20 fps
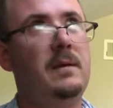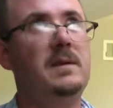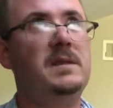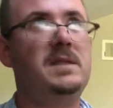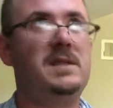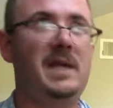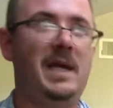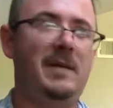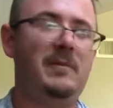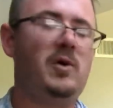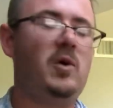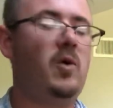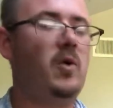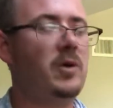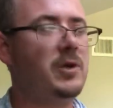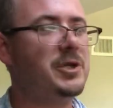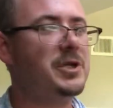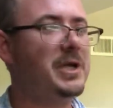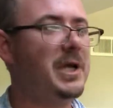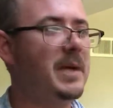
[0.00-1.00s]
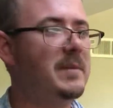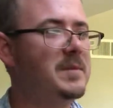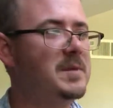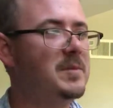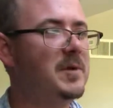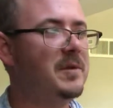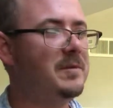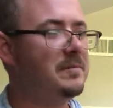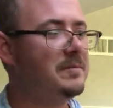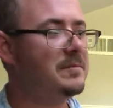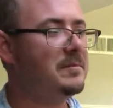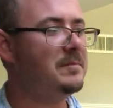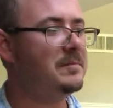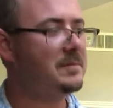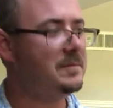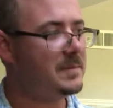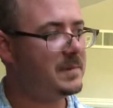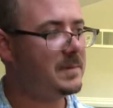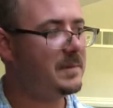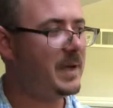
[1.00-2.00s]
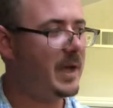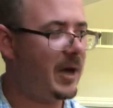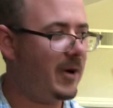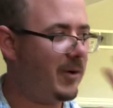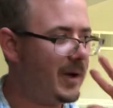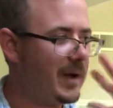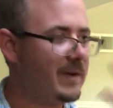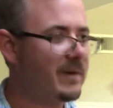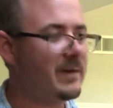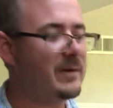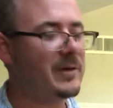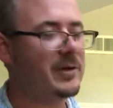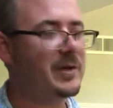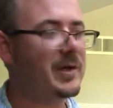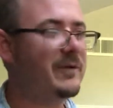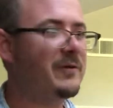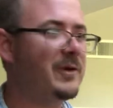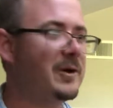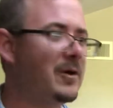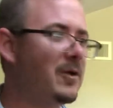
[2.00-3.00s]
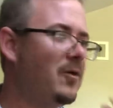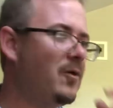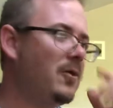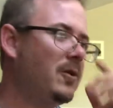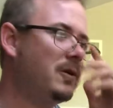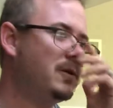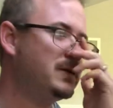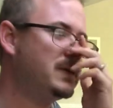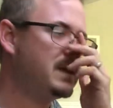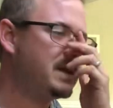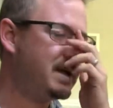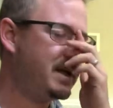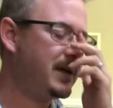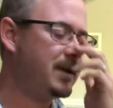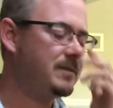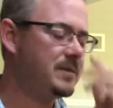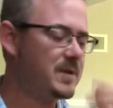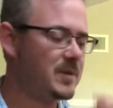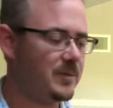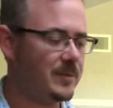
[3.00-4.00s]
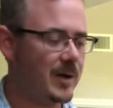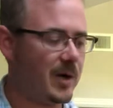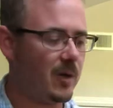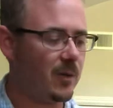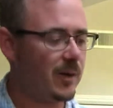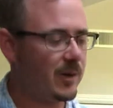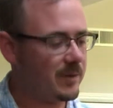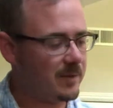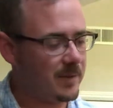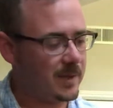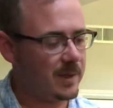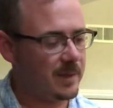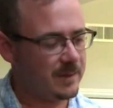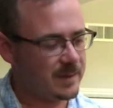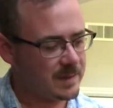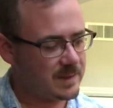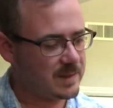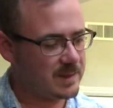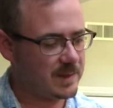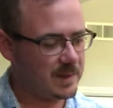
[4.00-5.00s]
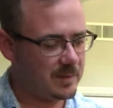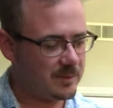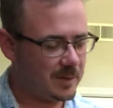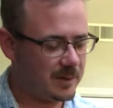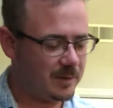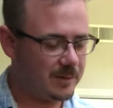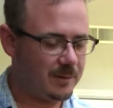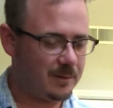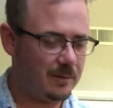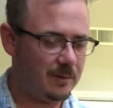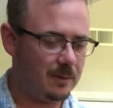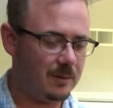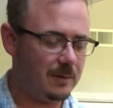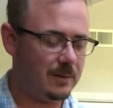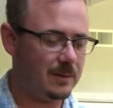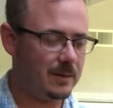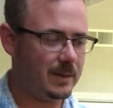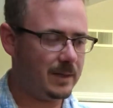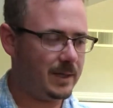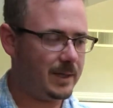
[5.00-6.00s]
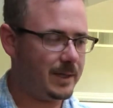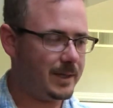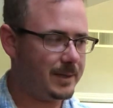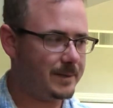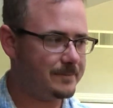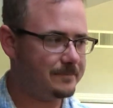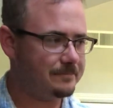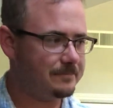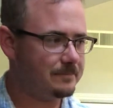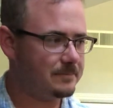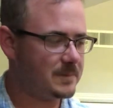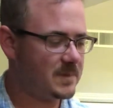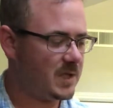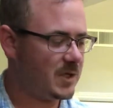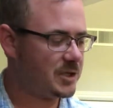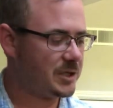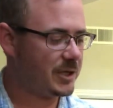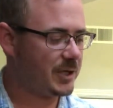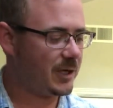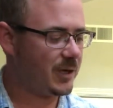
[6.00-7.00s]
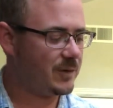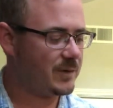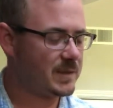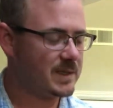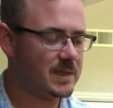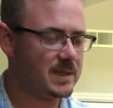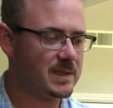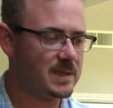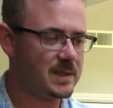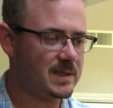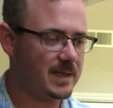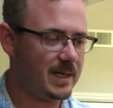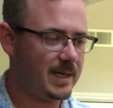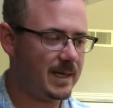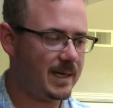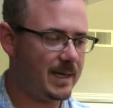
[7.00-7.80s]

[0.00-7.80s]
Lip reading: same chord shapes, but knowing that they're different chords. So bear with me. This is going to be a little touch and go. This is,